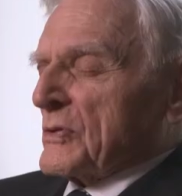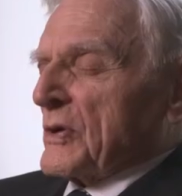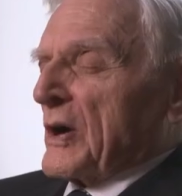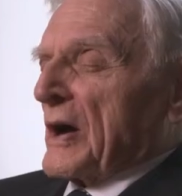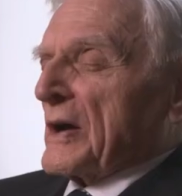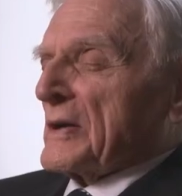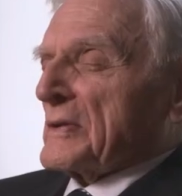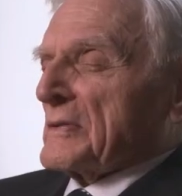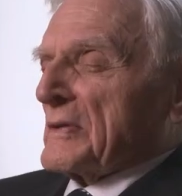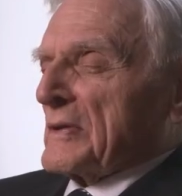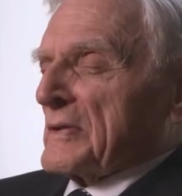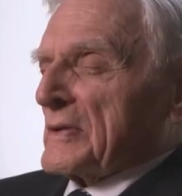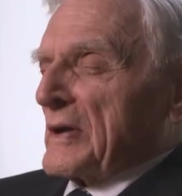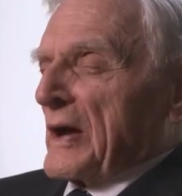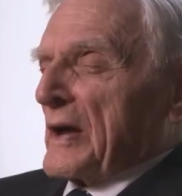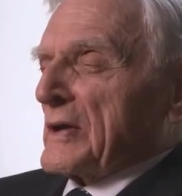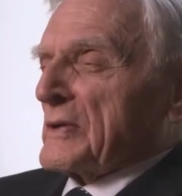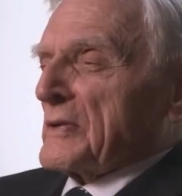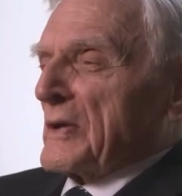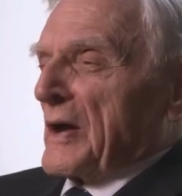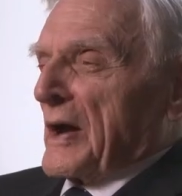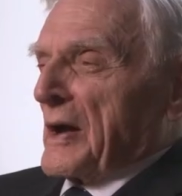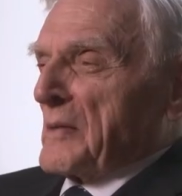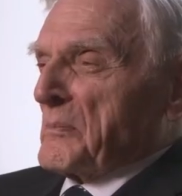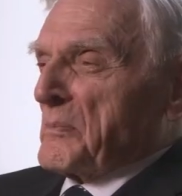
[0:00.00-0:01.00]

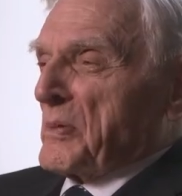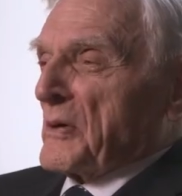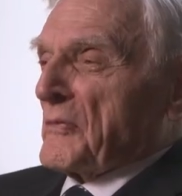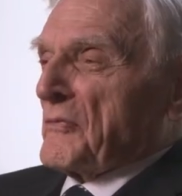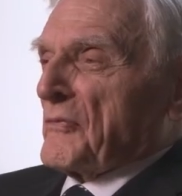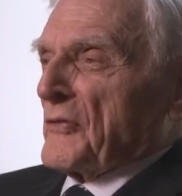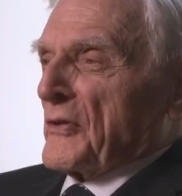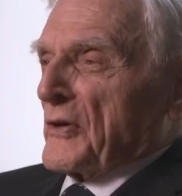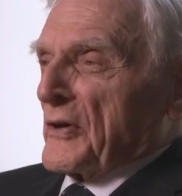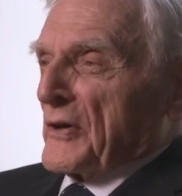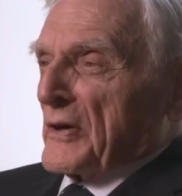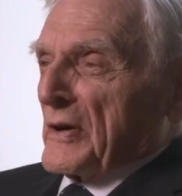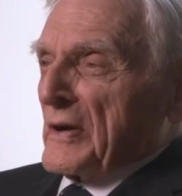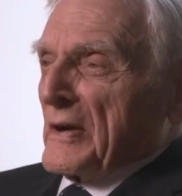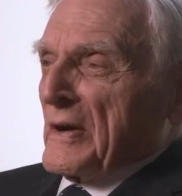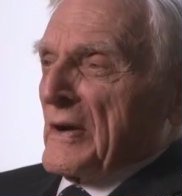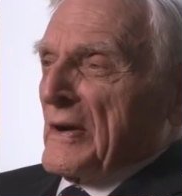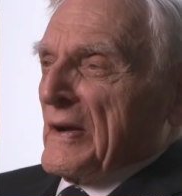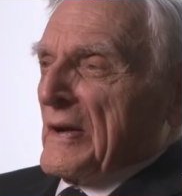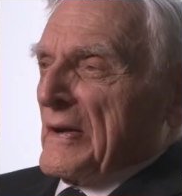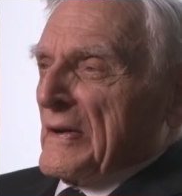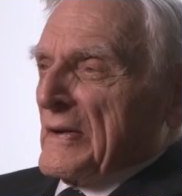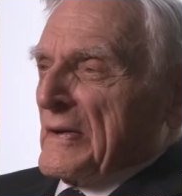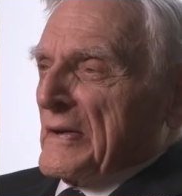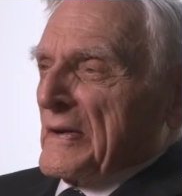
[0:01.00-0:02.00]
I prefer,
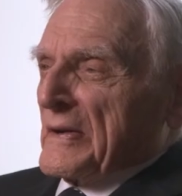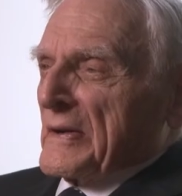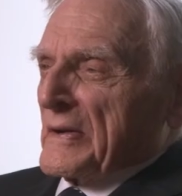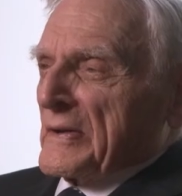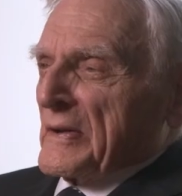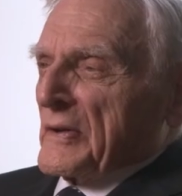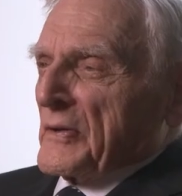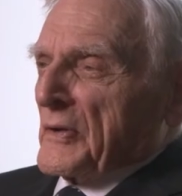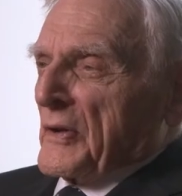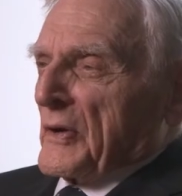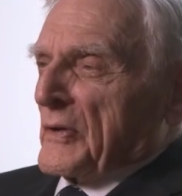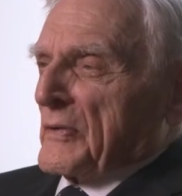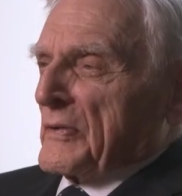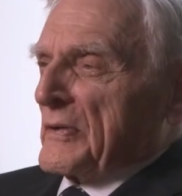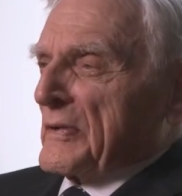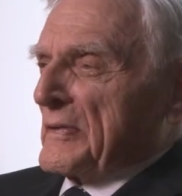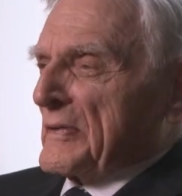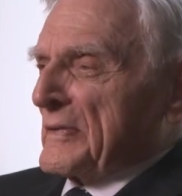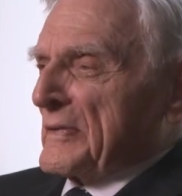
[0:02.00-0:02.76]
you know.